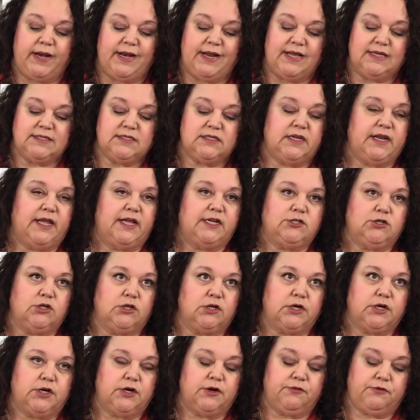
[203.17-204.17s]
has a
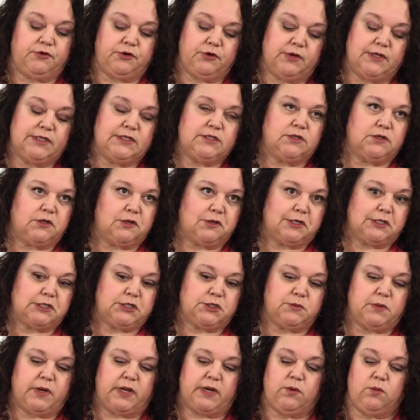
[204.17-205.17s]
natural curve to it, so of course
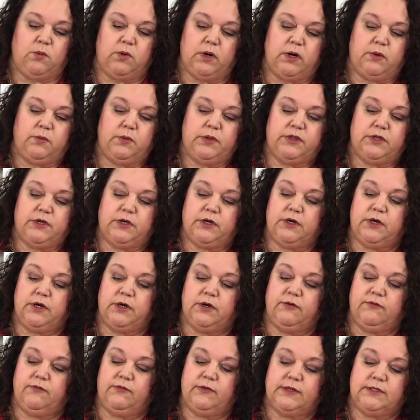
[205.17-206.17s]
you want to work with the
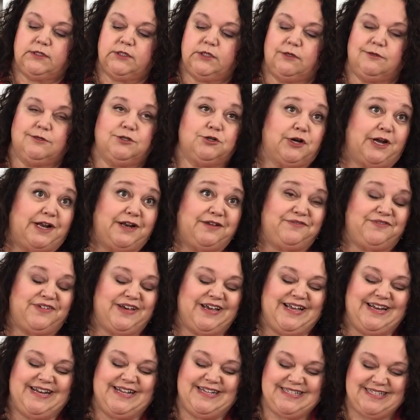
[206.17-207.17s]
curve. Don't try to
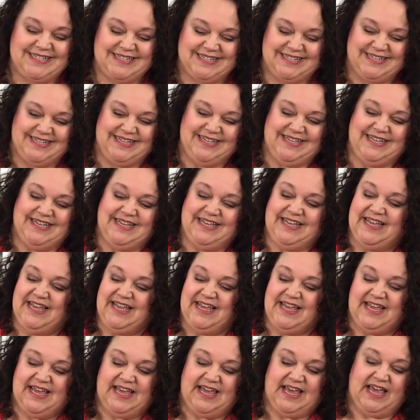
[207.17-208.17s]
fight it.
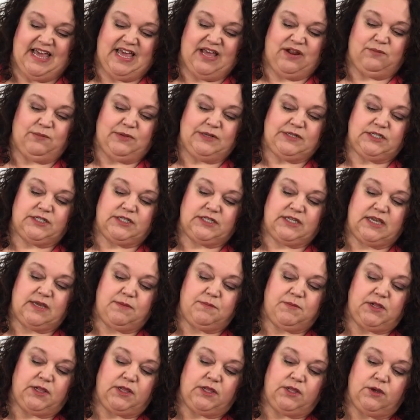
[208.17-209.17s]
And we'll just
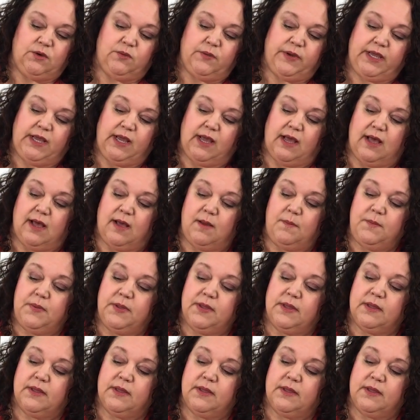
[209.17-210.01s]
keep gluing up